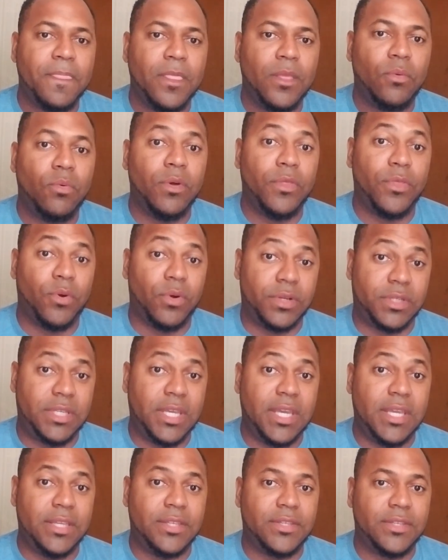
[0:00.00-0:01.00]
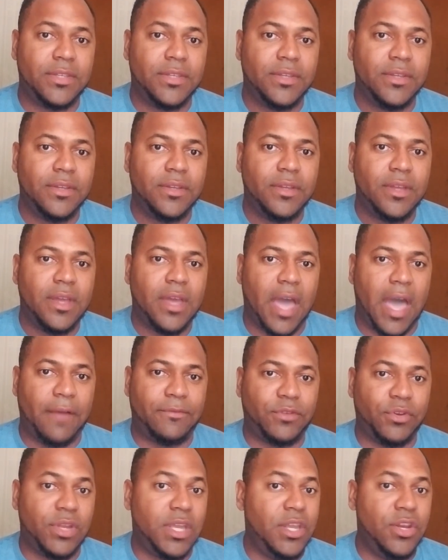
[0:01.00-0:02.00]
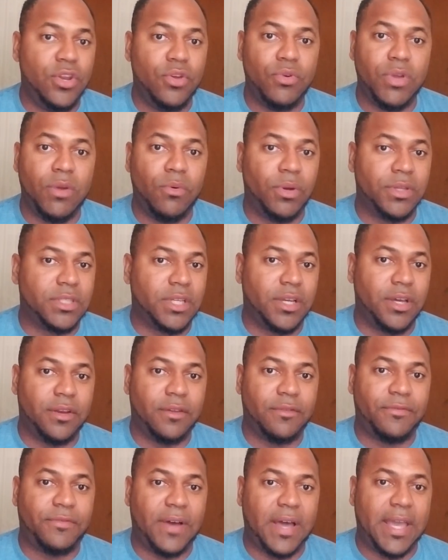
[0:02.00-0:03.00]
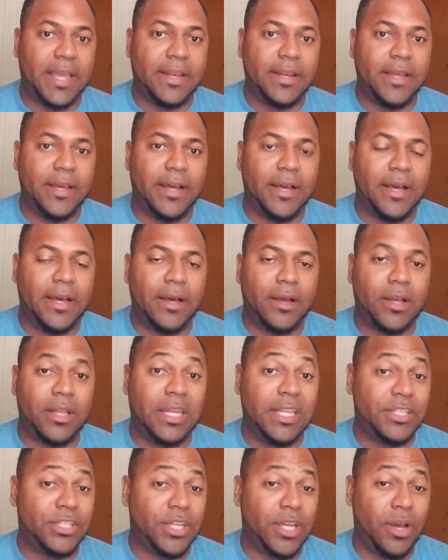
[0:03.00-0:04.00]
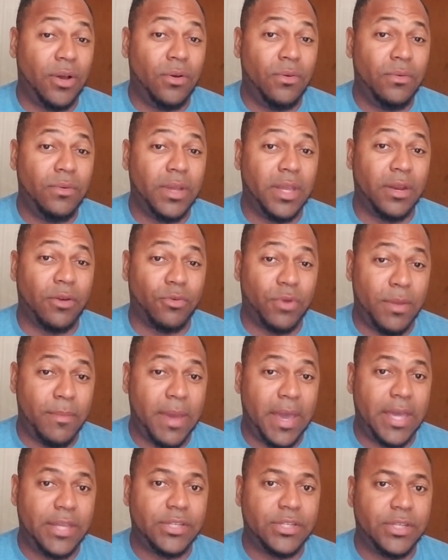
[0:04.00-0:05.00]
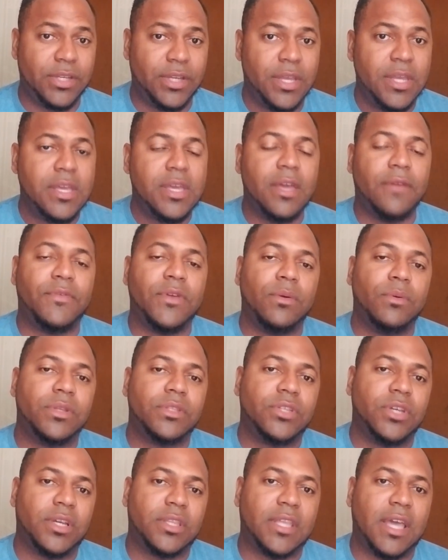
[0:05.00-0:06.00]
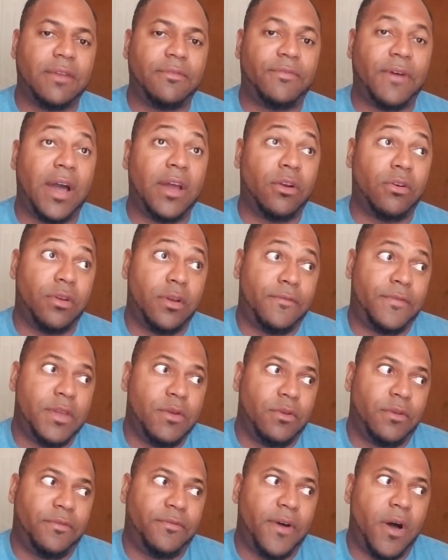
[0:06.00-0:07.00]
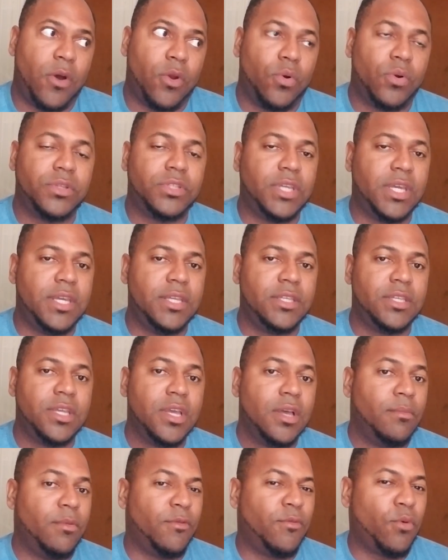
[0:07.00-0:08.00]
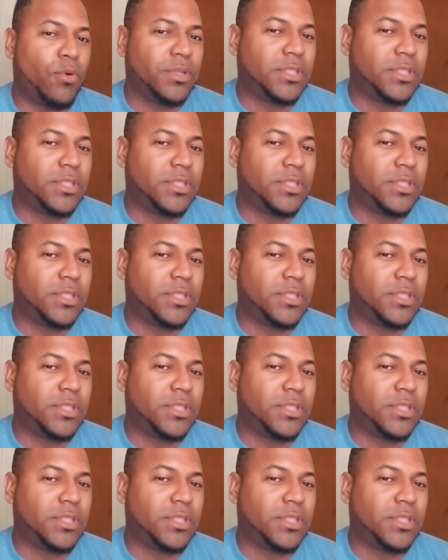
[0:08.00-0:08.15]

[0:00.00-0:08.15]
with Ortiz after he knew he wasn't going to fight Klitschko in a rematch, if he would have took that fight, or if he would have fought Ortiz before